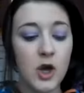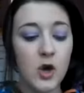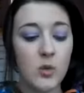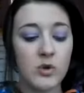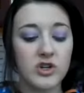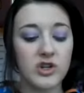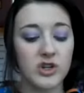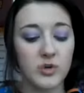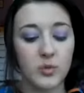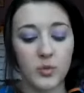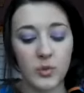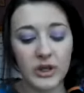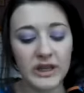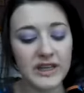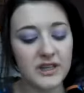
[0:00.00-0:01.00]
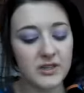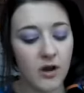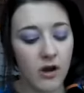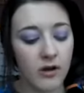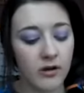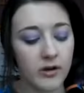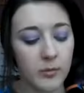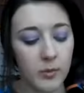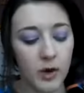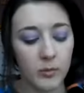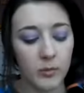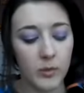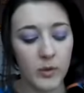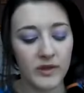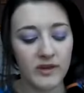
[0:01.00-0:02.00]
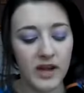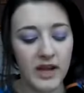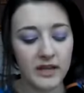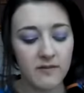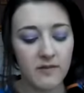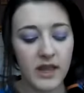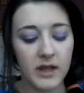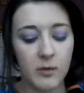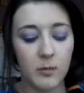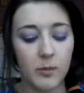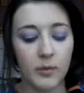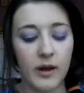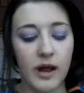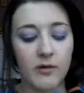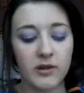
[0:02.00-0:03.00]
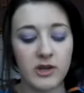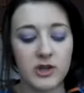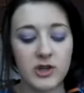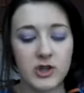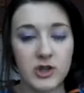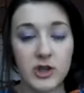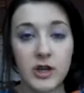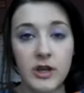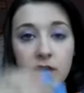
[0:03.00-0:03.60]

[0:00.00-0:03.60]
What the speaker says: which is a really dark purple with kind of like a brownish